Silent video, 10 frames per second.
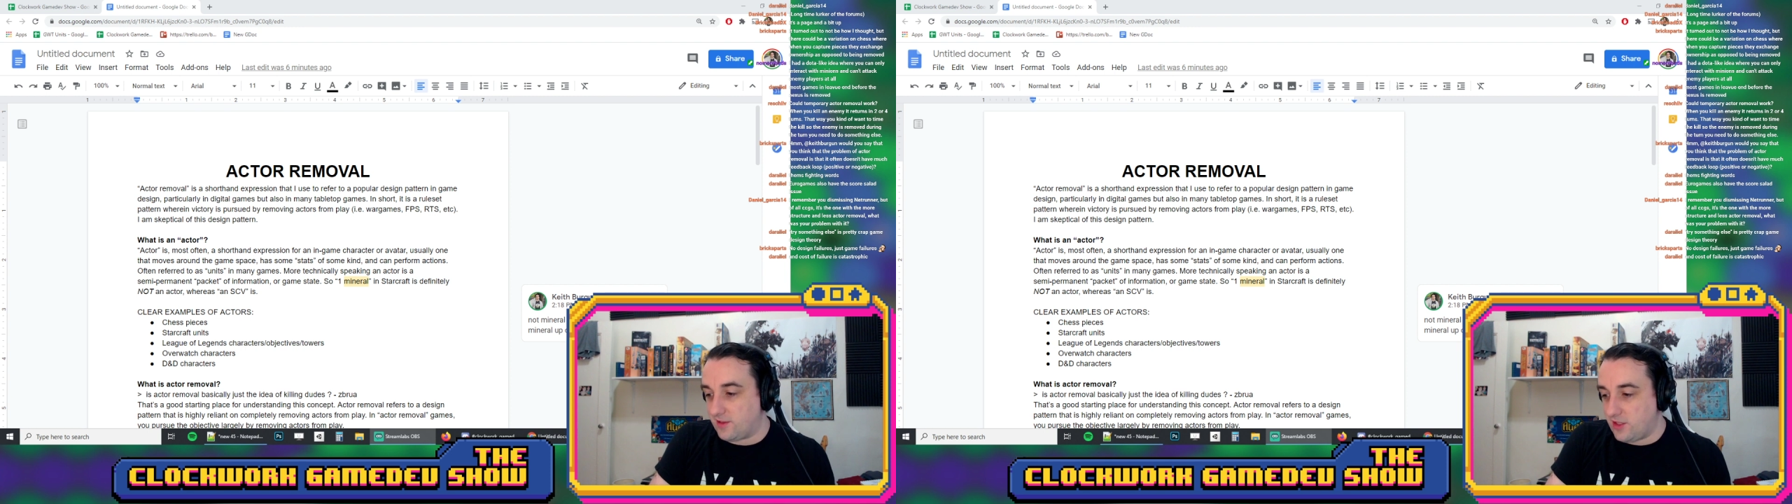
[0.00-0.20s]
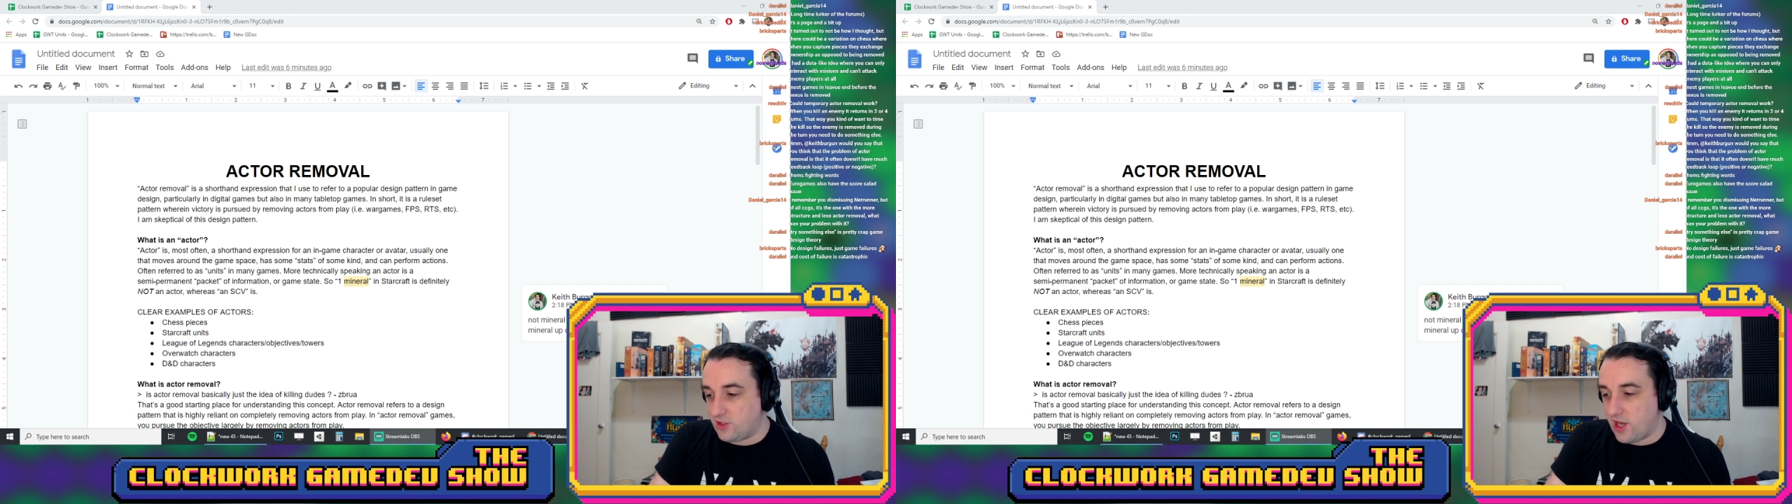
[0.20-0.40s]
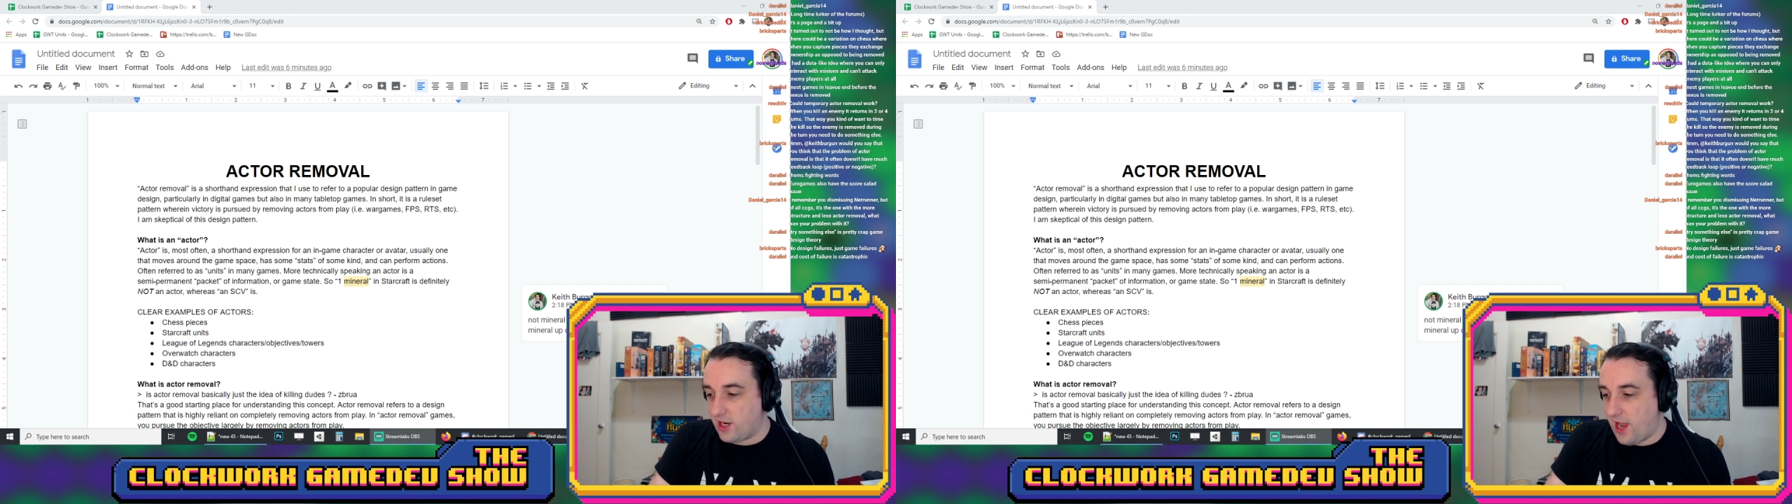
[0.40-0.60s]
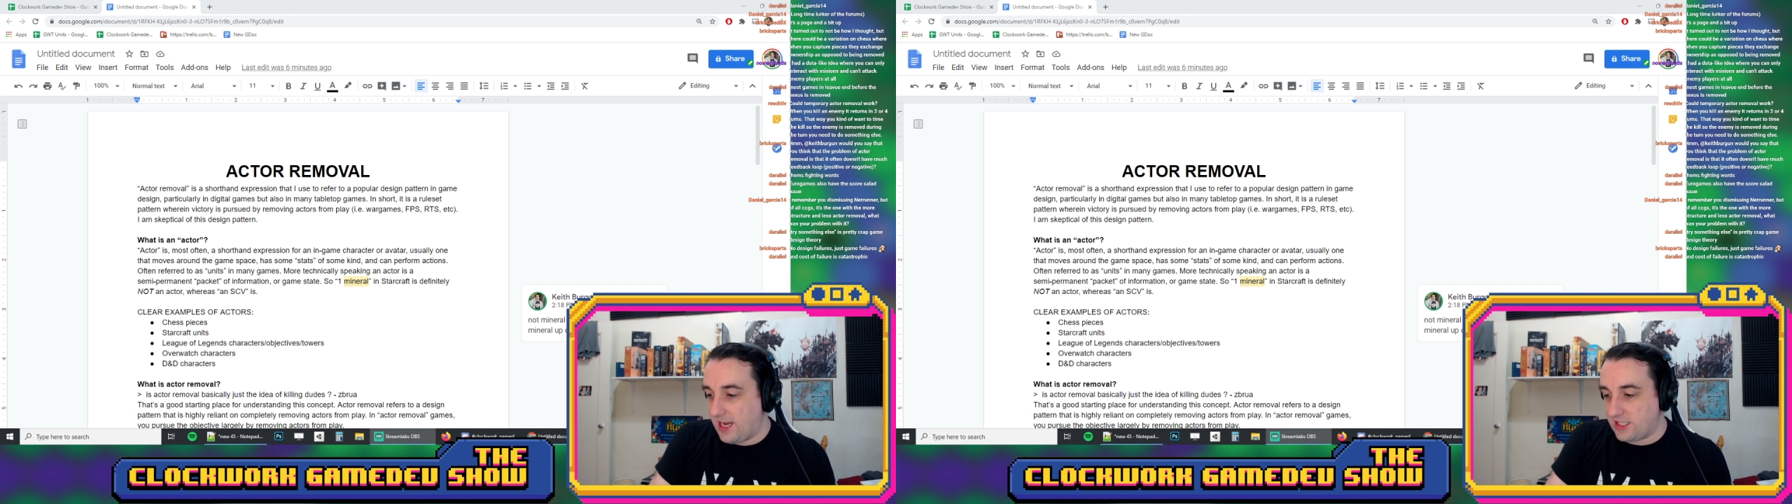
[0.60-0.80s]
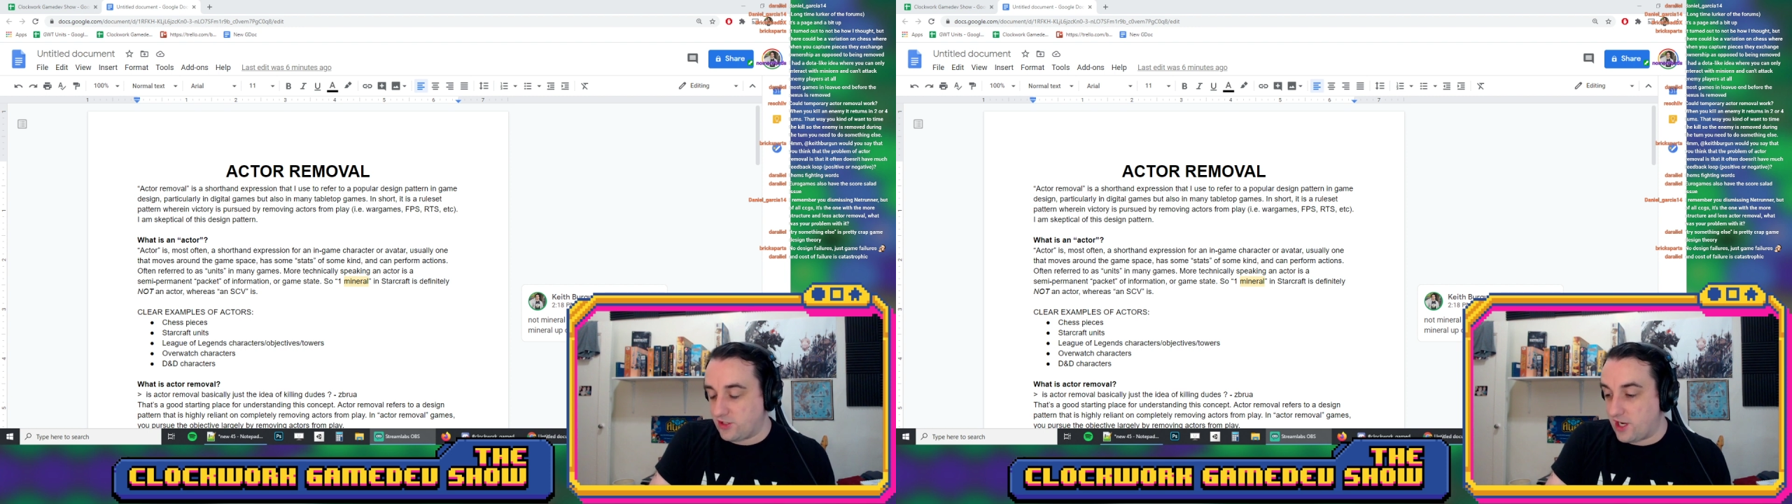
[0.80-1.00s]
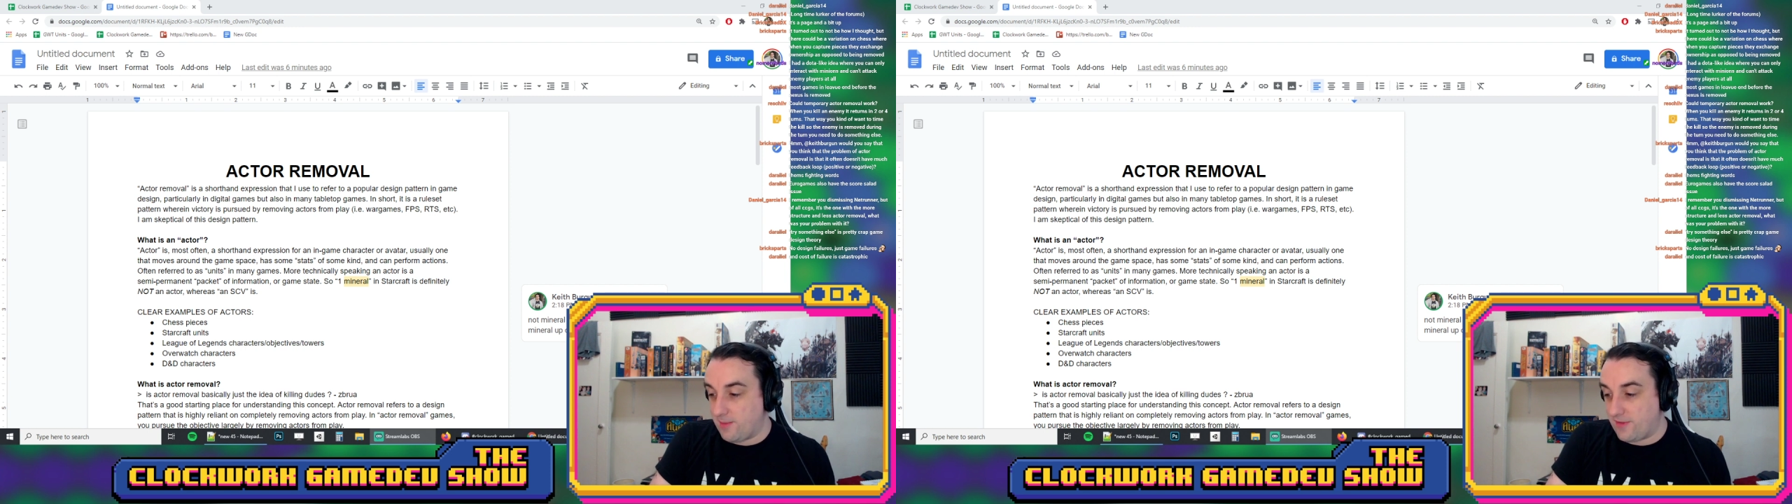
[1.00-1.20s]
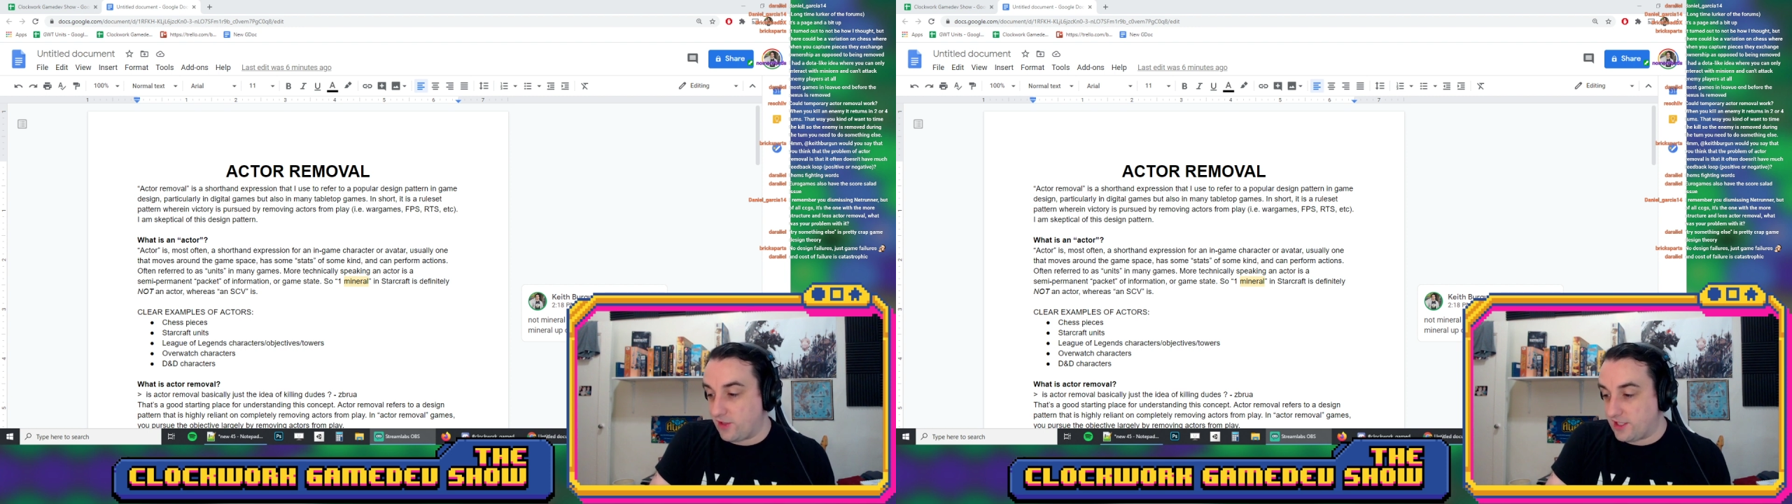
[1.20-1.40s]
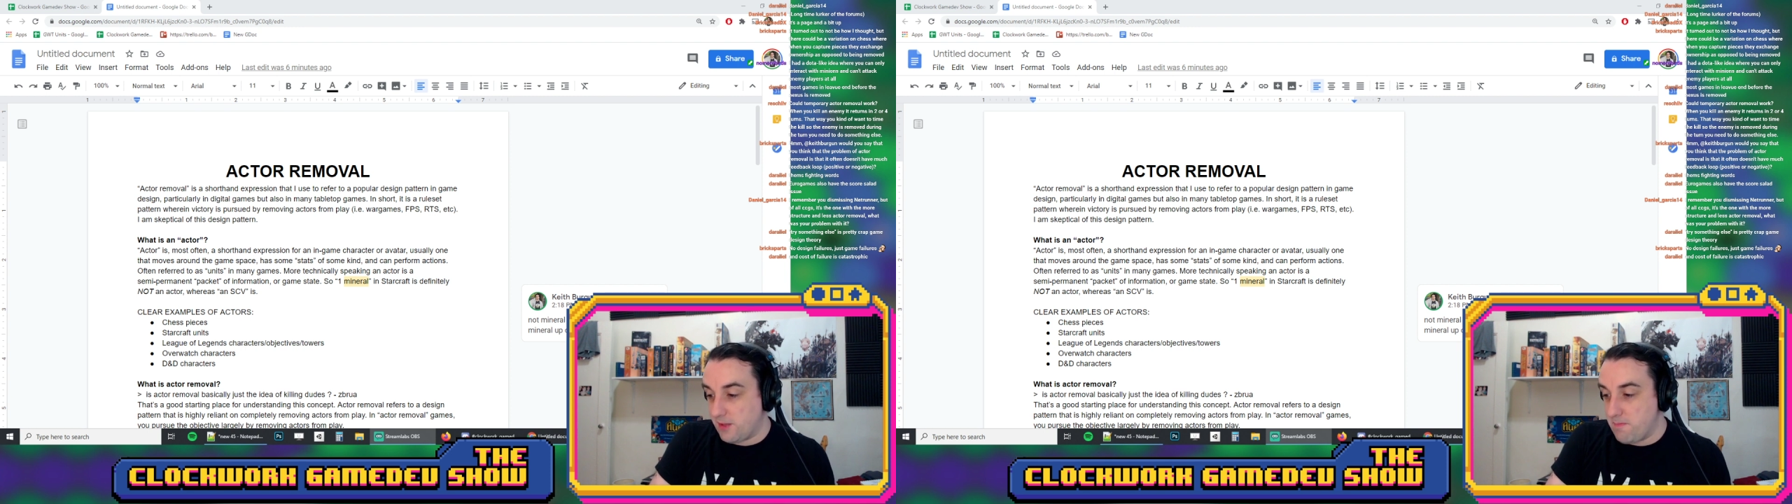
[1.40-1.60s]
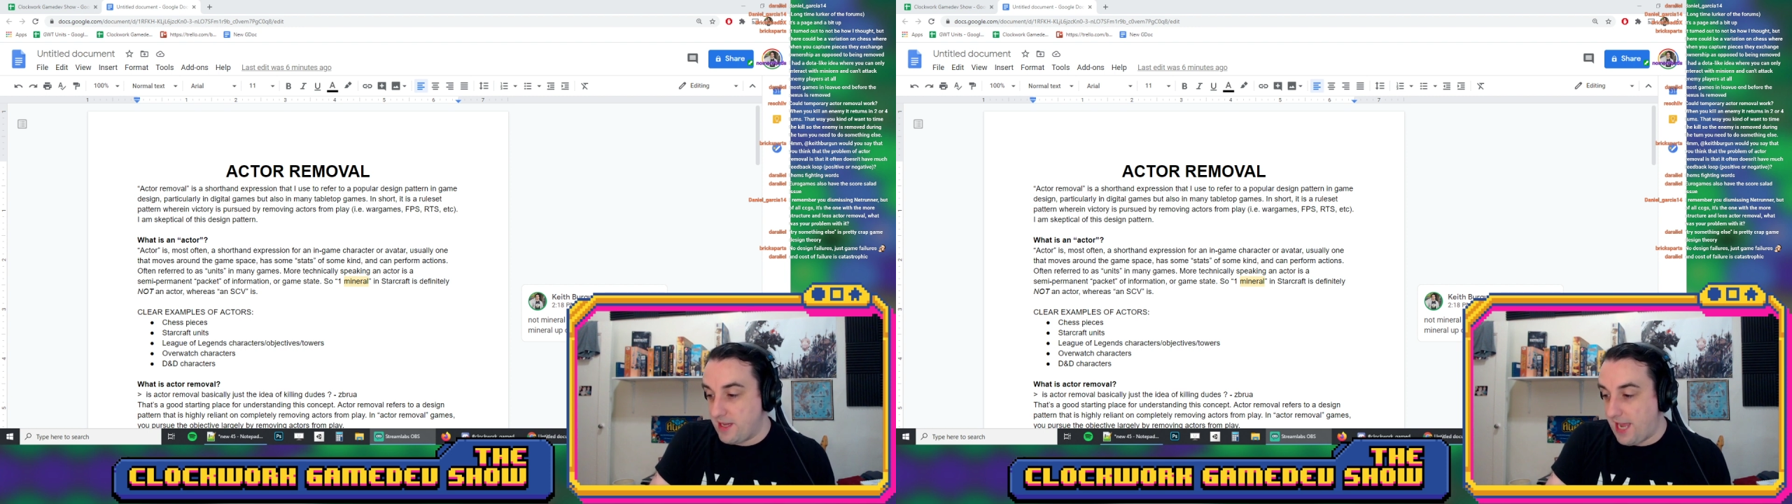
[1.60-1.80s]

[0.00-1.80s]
I guess you're talking about for like some big